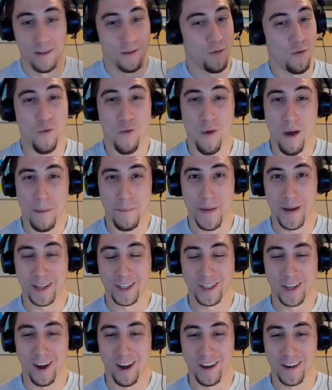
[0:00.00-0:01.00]
what
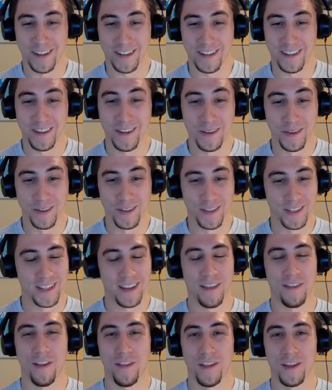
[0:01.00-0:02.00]
better card to use
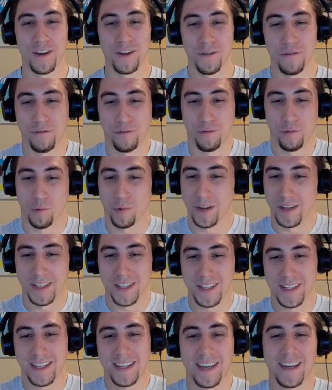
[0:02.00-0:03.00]
than the new
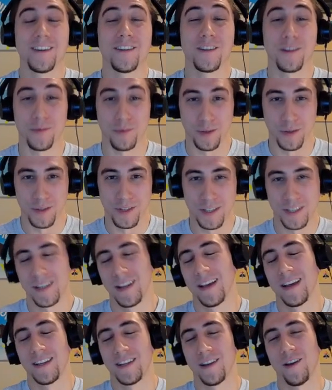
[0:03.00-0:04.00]
Frizz Kindle Roost
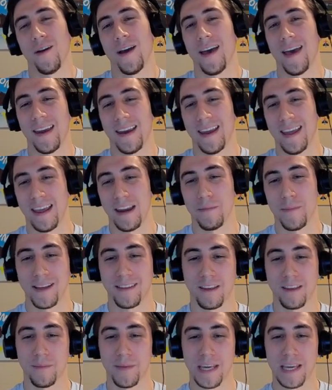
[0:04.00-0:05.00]
to go ahead and
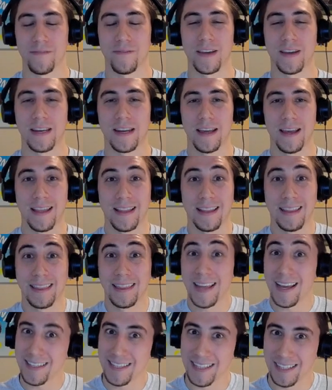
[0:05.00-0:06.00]
make them even
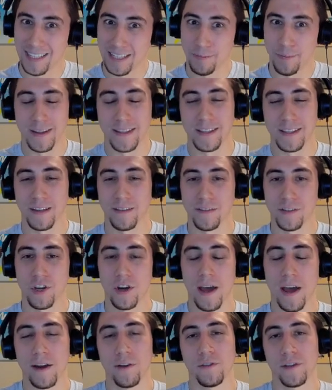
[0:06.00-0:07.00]
less expensive. So
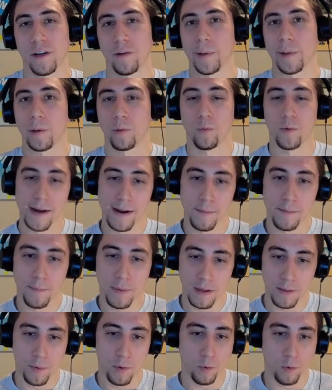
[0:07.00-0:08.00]
not only are we
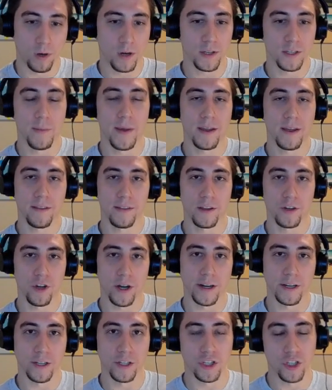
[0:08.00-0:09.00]
ramping, but we're also making the
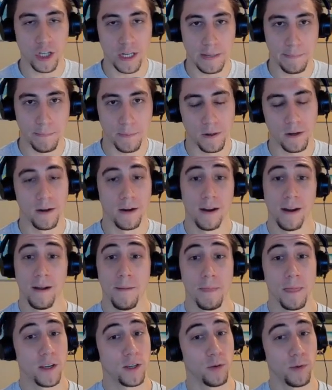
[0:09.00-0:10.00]
dragons cheaper.
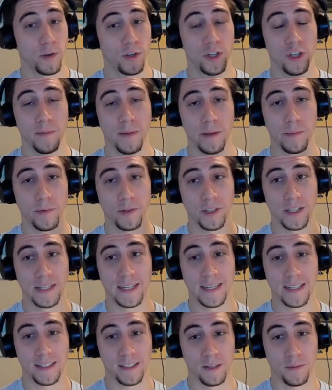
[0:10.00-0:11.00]
So we should be able to
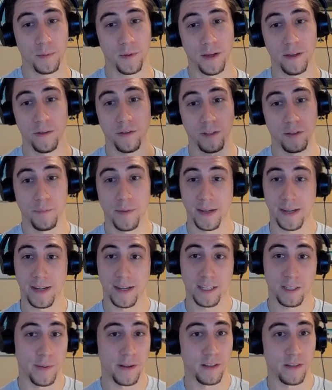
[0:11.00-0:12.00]
get to play those big
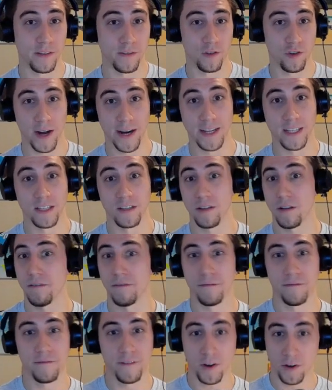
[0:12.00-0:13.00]
expensive dragons
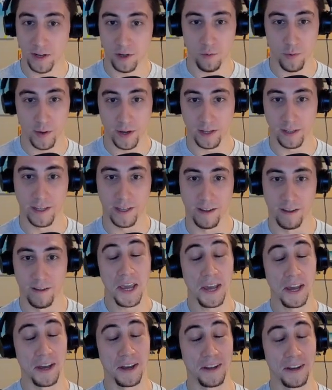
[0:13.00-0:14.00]
very quickly.
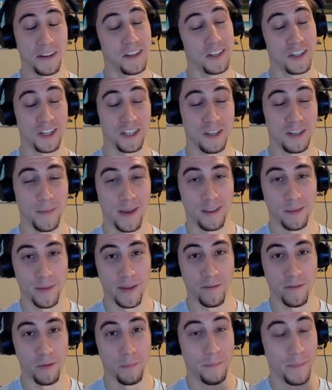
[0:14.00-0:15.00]
And just to make them
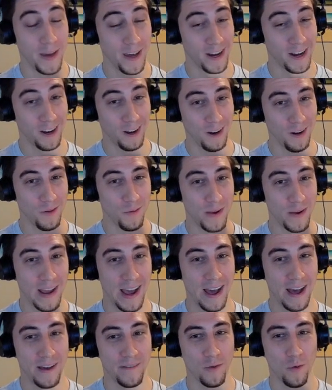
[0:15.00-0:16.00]
even bigger, we
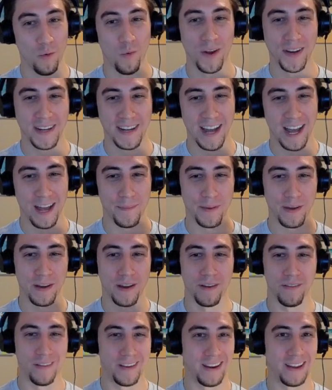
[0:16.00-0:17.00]
have one copy
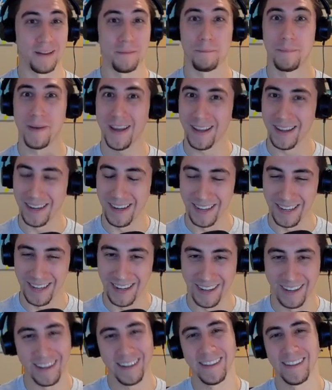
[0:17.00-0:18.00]
of an Embiggen in
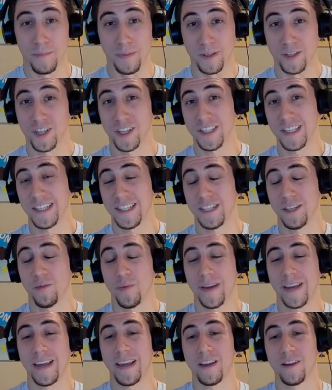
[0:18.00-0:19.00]
here. But just until
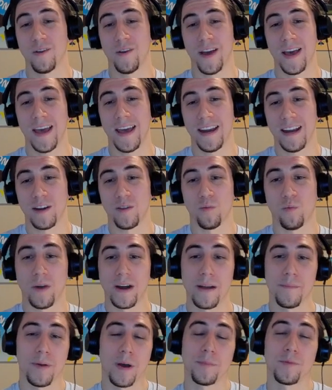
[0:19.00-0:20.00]
we can go ahead and
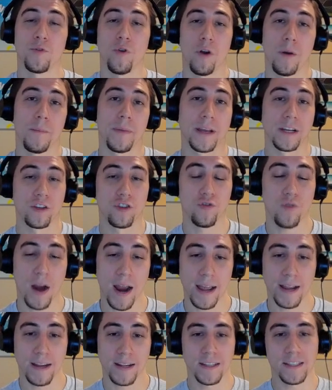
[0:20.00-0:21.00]
ramp up to our big
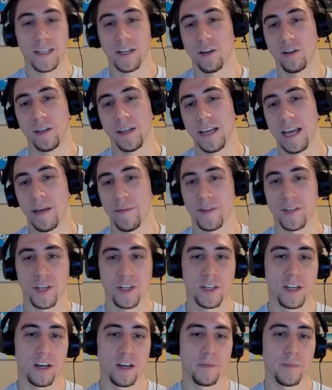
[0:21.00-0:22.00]
dragons, the early game is
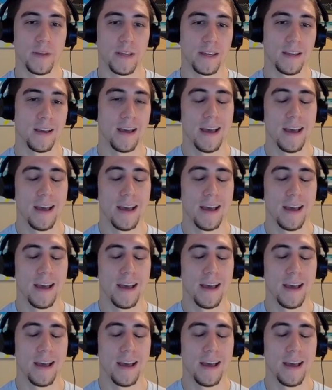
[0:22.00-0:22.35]
just going to be